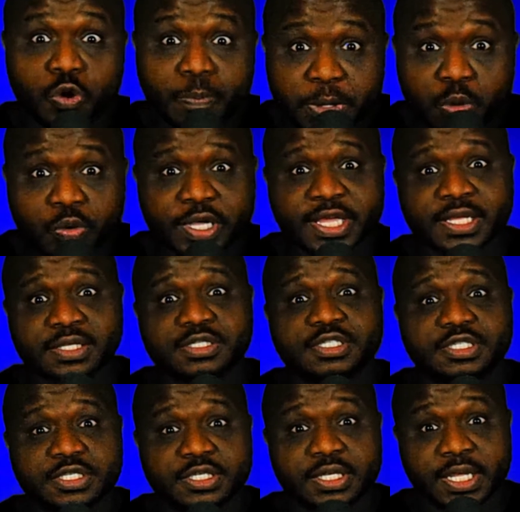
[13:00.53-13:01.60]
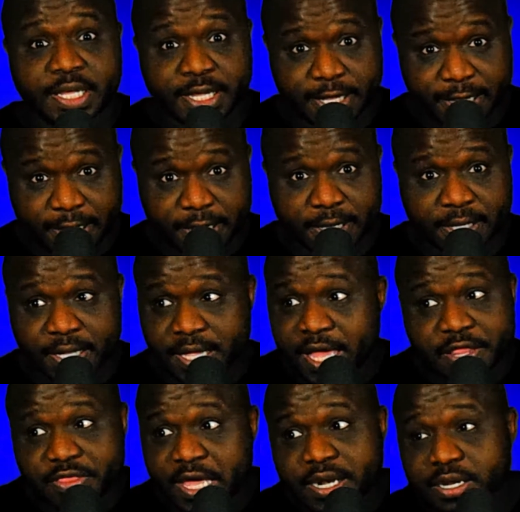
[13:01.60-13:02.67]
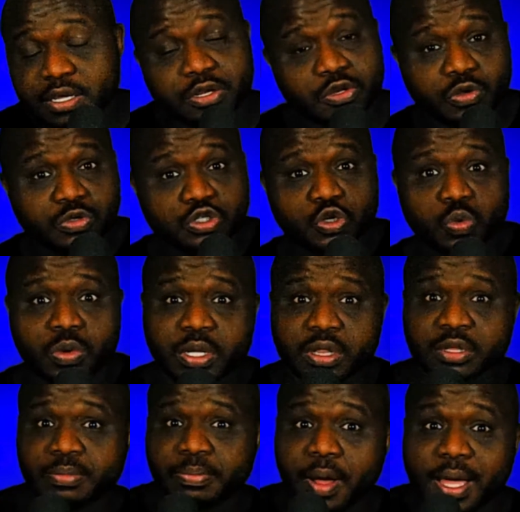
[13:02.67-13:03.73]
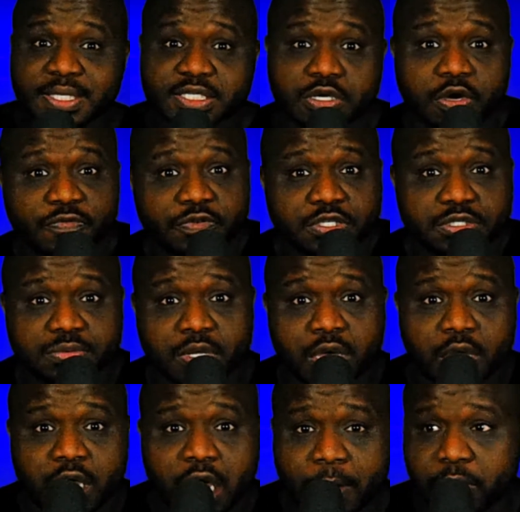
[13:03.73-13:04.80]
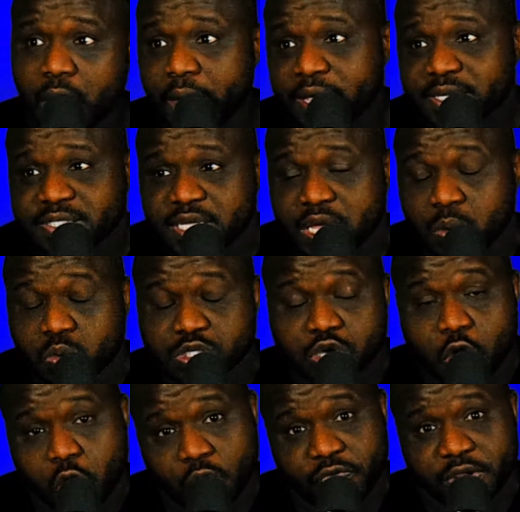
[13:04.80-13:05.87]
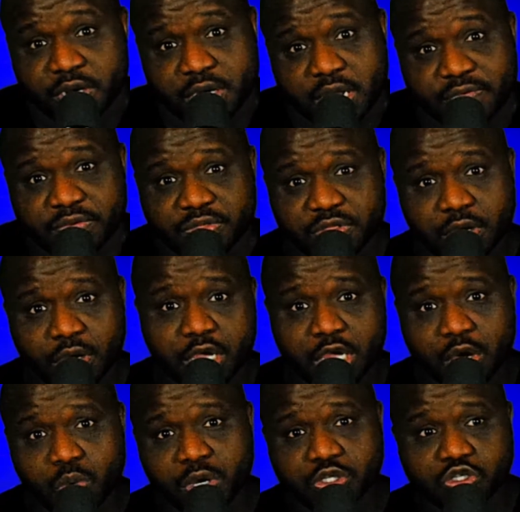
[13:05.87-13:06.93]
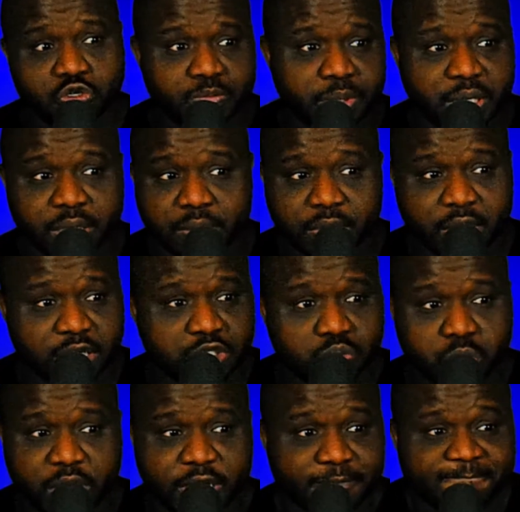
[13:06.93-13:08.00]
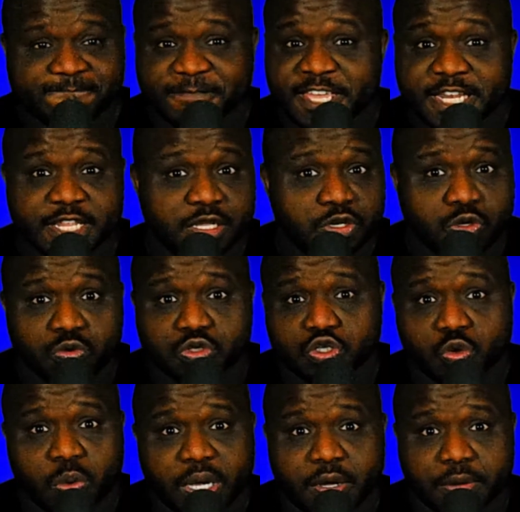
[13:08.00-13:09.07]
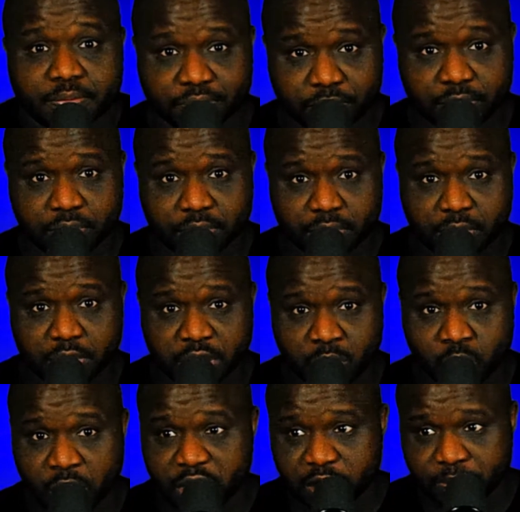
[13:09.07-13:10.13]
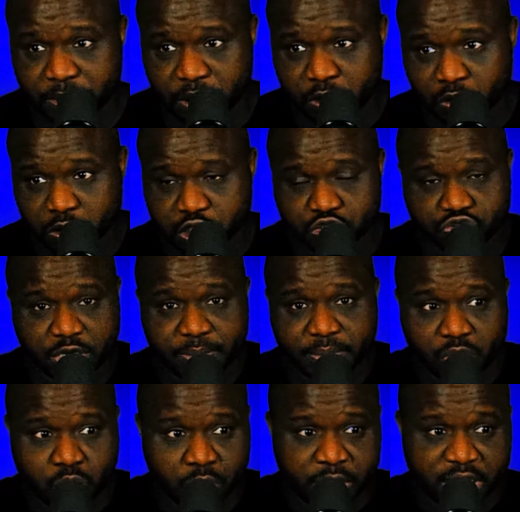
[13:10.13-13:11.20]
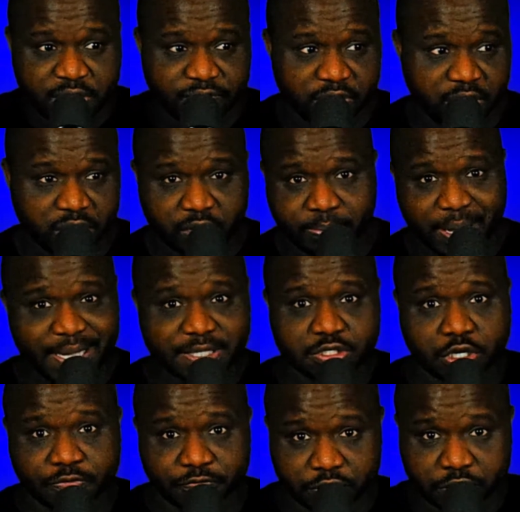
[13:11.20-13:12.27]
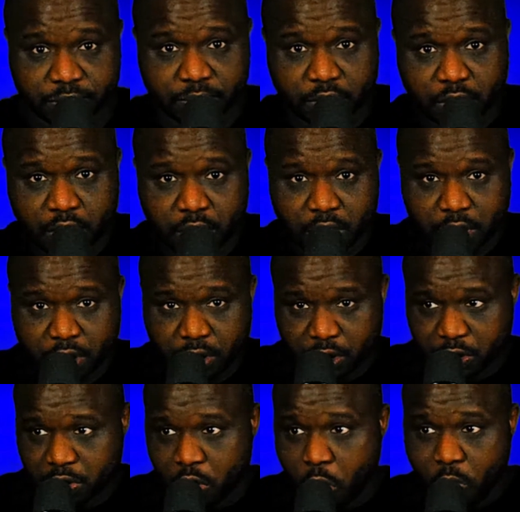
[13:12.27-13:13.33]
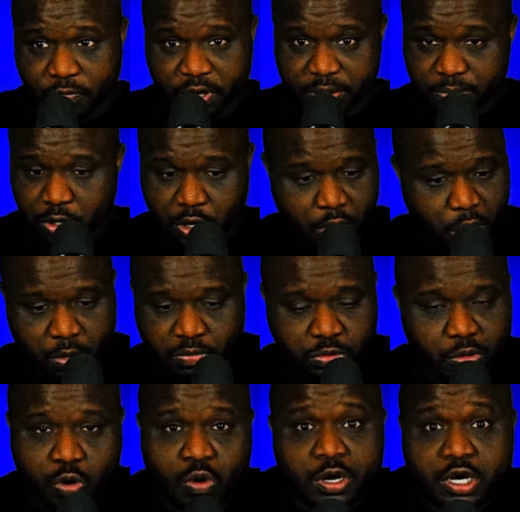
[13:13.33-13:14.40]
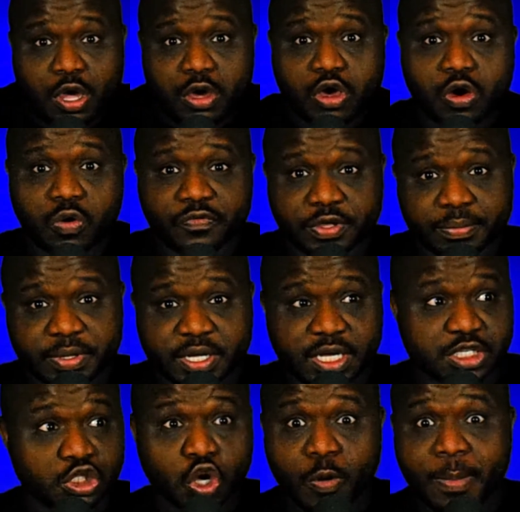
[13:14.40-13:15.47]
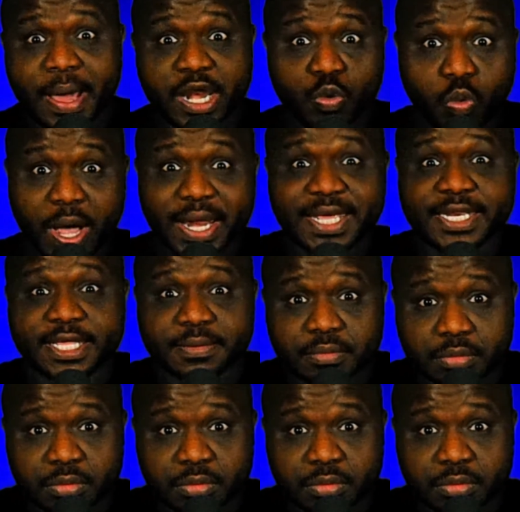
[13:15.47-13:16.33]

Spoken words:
Mutants. Yeah, that didn't do too well in box office. I mean, I can say it was COVID and everything all y'all want to, but guess what? It didn't do too well, whether it be on streaming or even in the box office. COVID or no COVID, because nobody wanted it.